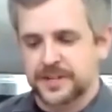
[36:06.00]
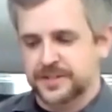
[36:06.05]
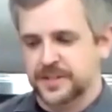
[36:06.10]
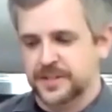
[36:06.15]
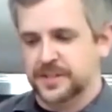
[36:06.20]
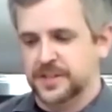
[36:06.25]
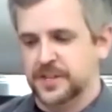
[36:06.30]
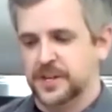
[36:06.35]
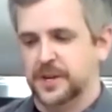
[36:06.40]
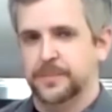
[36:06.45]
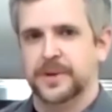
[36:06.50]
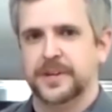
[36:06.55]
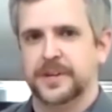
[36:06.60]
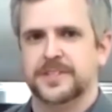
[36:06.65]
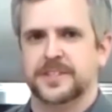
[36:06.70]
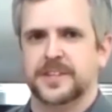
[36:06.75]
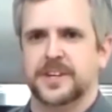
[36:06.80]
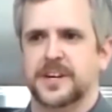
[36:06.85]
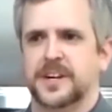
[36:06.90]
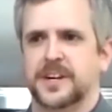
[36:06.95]
a little
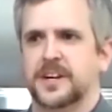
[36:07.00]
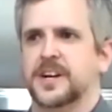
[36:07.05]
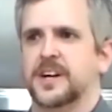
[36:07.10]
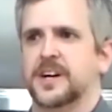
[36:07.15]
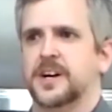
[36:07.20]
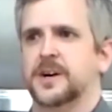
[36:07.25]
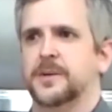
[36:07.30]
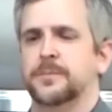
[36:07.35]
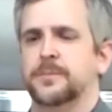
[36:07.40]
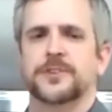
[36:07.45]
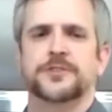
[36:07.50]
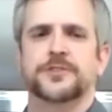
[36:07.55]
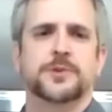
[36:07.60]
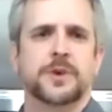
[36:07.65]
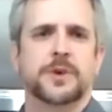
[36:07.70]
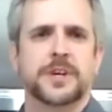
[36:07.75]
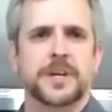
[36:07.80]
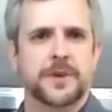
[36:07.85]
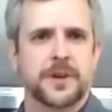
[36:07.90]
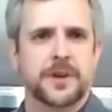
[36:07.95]
bit. Melissa, you
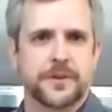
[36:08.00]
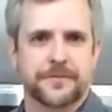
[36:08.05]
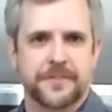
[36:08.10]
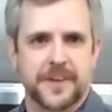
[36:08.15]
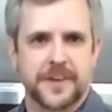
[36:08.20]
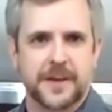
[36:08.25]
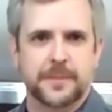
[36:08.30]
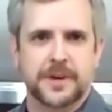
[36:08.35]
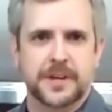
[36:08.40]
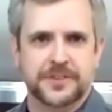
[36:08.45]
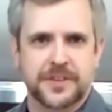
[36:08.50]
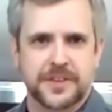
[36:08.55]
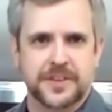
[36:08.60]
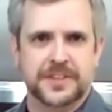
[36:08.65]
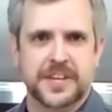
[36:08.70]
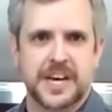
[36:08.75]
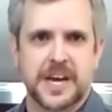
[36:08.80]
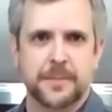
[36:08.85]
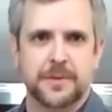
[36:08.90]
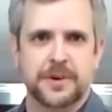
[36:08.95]
want to give me another 5 minutes on the
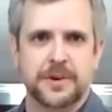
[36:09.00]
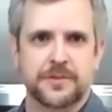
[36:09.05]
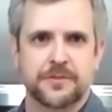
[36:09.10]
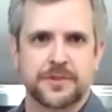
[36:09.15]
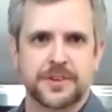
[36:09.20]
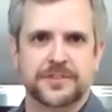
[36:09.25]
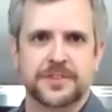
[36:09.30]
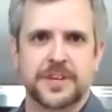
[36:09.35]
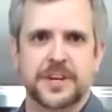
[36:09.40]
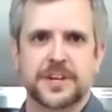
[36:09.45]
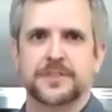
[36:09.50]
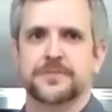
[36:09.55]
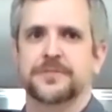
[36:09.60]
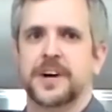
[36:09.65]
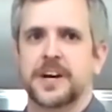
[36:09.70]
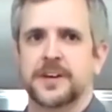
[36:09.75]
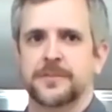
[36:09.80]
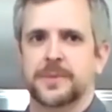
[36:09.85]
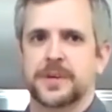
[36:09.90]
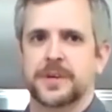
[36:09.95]
timer? Reset it to
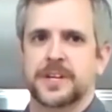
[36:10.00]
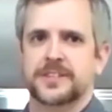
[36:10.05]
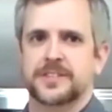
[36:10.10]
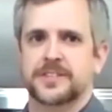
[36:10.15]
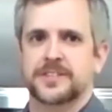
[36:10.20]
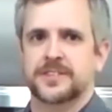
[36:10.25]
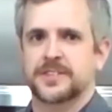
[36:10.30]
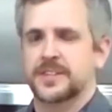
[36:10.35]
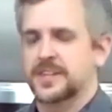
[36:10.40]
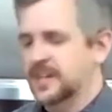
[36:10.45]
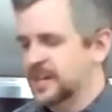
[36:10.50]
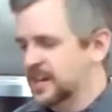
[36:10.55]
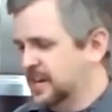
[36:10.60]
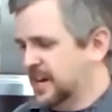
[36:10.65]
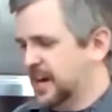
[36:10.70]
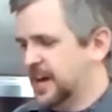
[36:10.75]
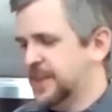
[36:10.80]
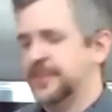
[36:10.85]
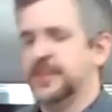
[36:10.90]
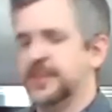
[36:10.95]
5 minutes.
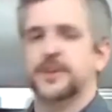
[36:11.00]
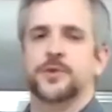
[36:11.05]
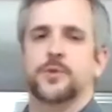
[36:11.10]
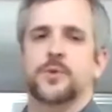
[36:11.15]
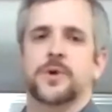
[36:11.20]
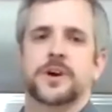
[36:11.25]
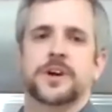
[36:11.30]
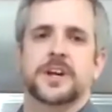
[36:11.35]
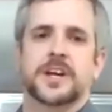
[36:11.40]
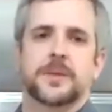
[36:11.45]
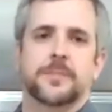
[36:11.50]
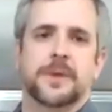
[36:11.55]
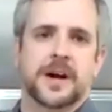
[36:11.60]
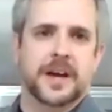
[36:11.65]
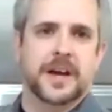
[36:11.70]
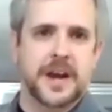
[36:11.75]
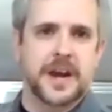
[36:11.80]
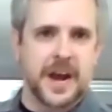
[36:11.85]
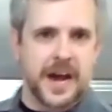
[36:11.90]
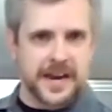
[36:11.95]
I think the one in
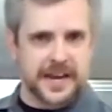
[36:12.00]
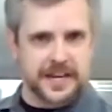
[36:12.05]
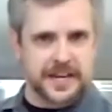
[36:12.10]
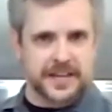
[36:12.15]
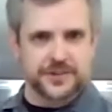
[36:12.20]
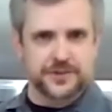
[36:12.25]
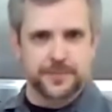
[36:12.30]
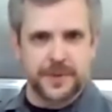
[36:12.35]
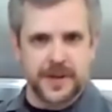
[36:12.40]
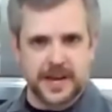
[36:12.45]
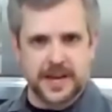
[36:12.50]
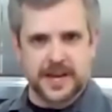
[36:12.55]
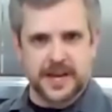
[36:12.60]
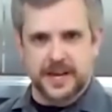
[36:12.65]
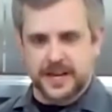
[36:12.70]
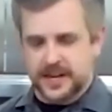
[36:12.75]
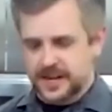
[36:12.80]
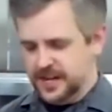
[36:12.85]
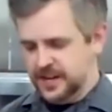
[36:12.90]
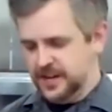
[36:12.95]
my 9-inch
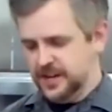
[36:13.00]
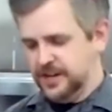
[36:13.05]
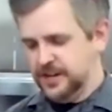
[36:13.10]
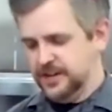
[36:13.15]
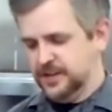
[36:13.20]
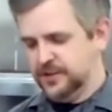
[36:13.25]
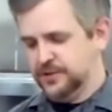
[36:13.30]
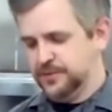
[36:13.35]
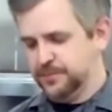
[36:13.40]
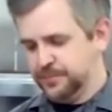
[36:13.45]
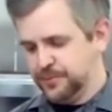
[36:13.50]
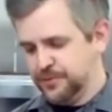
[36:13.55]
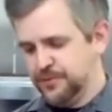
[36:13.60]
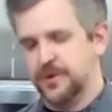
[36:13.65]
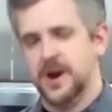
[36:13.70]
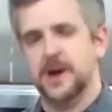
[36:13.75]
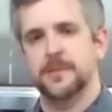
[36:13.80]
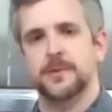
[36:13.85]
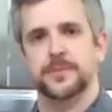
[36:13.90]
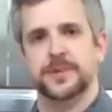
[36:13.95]
pan is
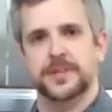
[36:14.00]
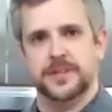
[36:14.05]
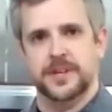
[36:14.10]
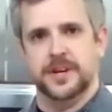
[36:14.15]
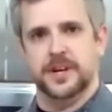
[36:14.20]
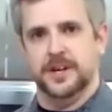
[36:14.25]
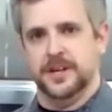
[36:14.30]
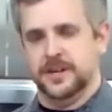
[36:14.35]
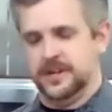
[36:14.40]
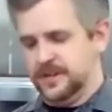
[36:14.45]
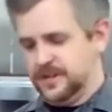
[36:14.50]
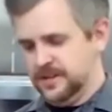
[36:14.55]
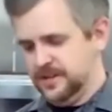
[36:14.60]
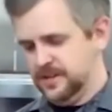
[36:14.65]
probably done.